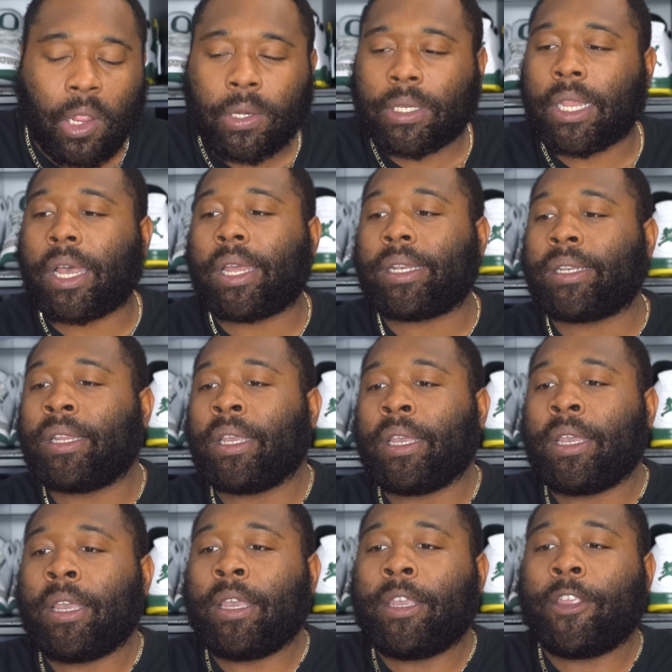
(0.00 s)
are done,
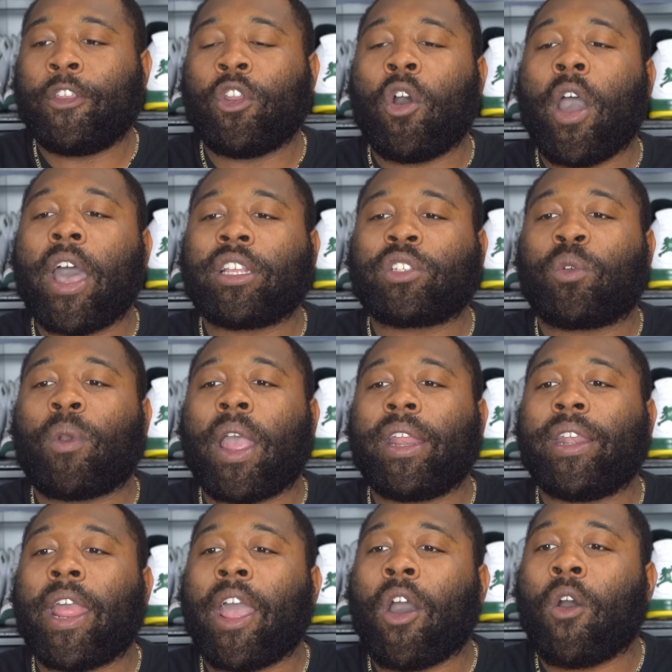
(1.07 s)
you know, as of
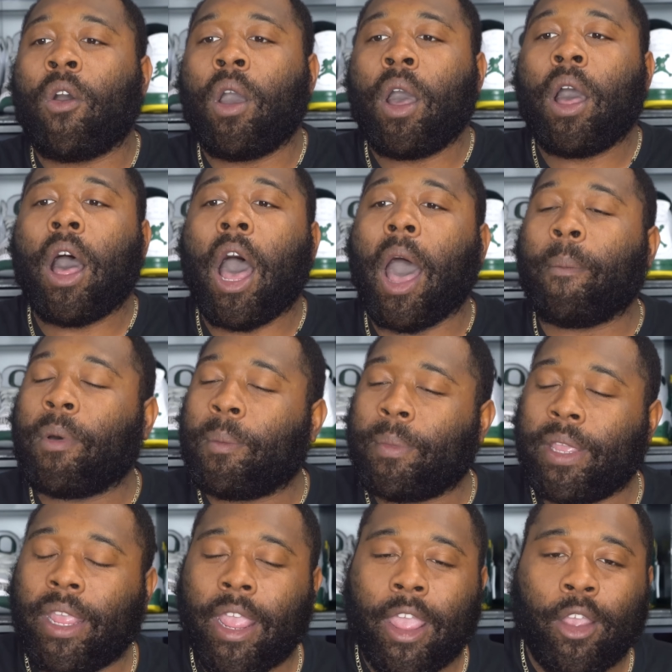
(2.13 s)
right now.
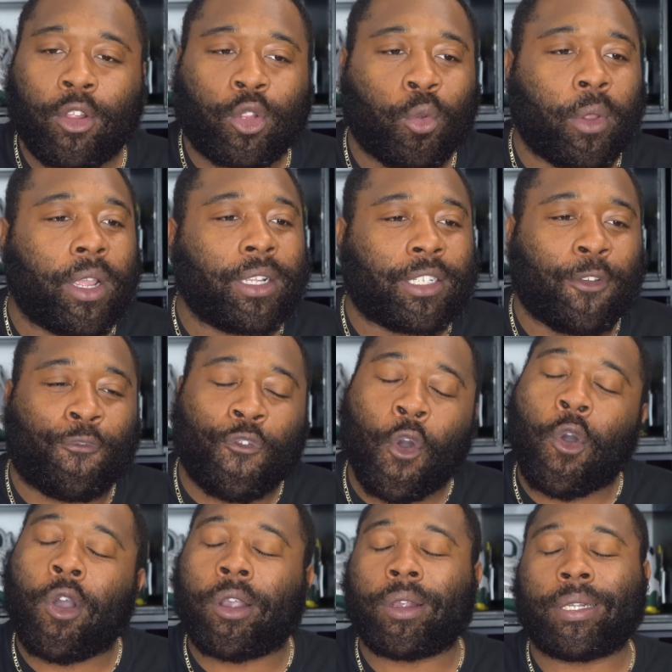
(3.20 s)
Amoma Year 3s and
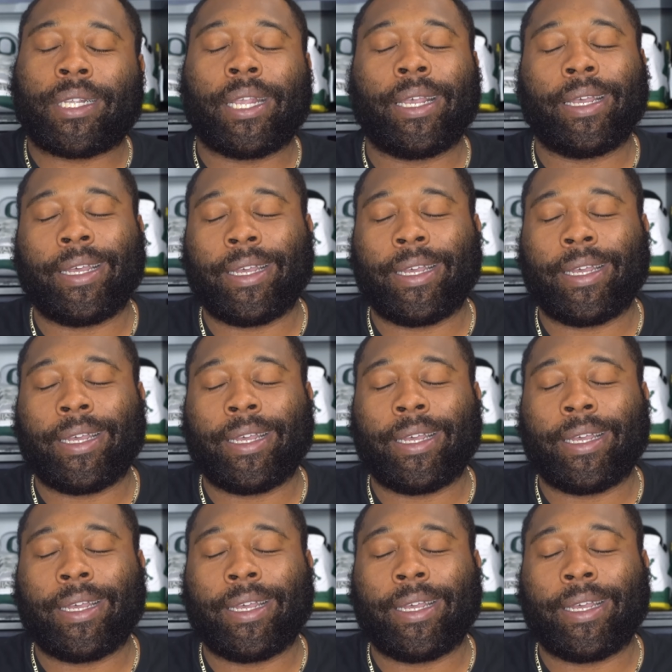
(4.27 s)
4s.